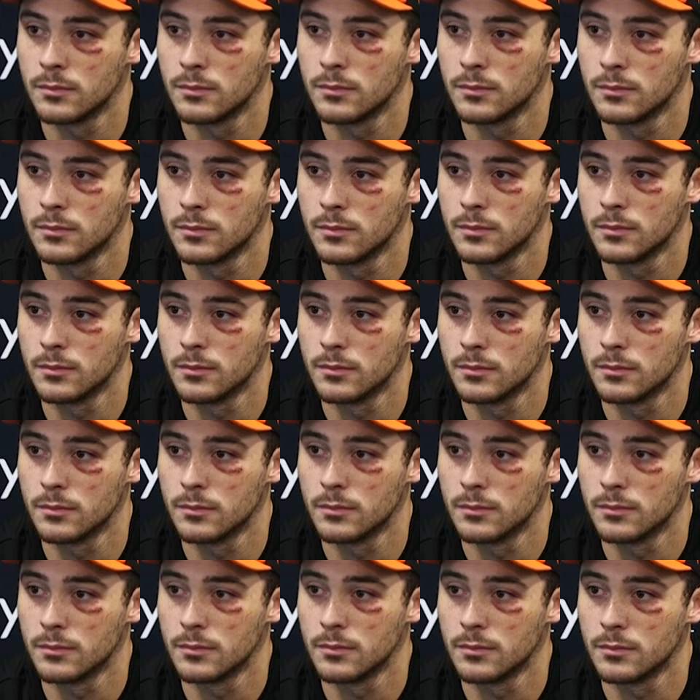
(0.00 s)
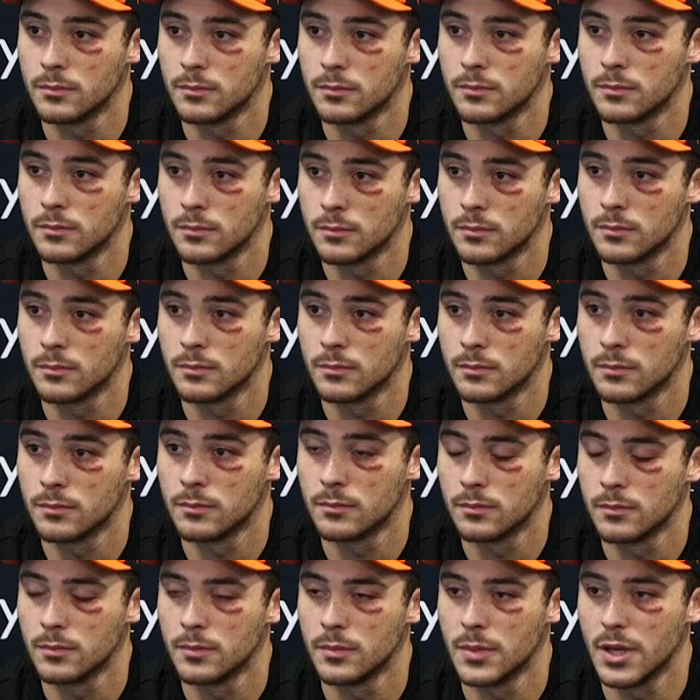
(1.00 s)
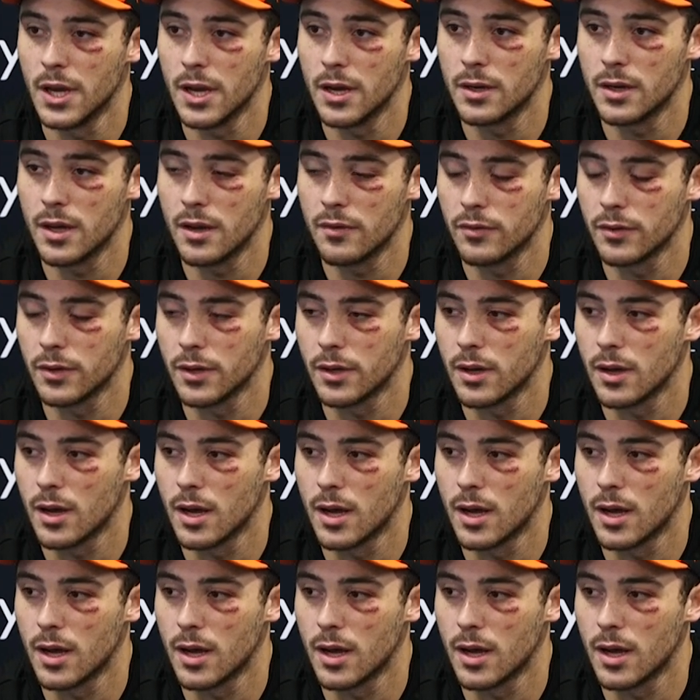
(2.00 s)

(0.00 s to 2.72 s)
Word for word: details that go with staying in games? Yeah, definitely.